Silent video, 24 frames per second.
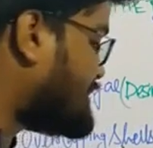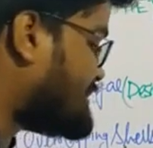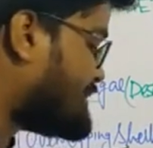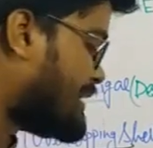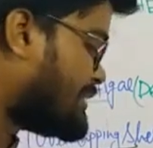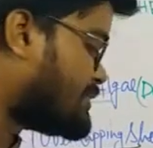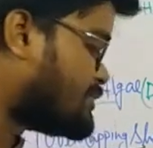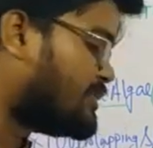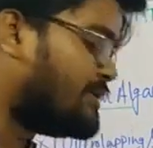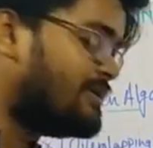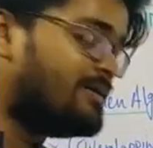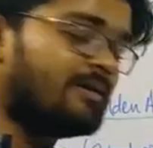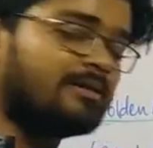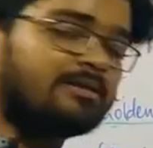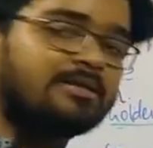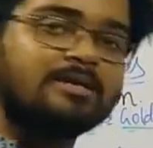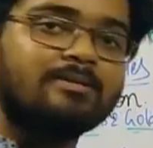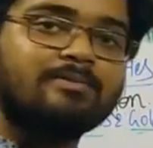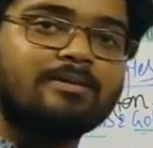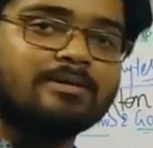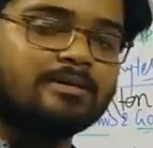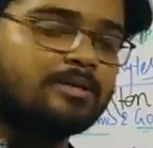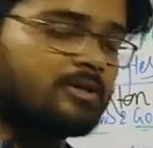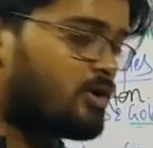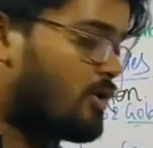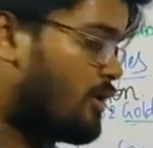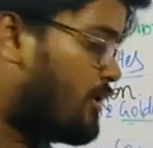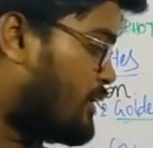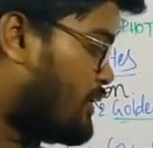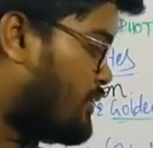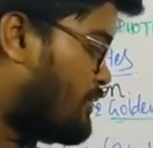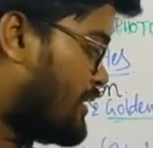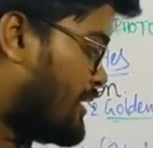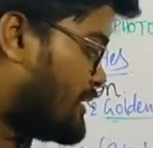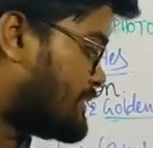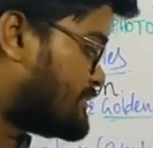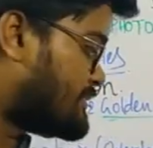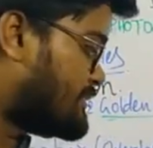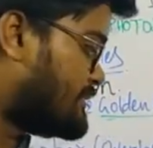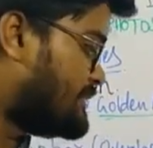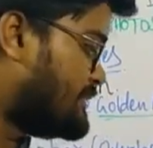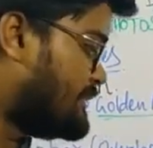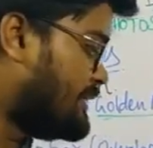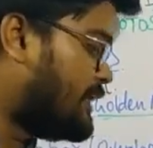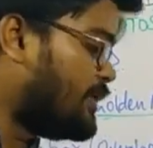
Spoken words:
is actually nothing but the goniulax.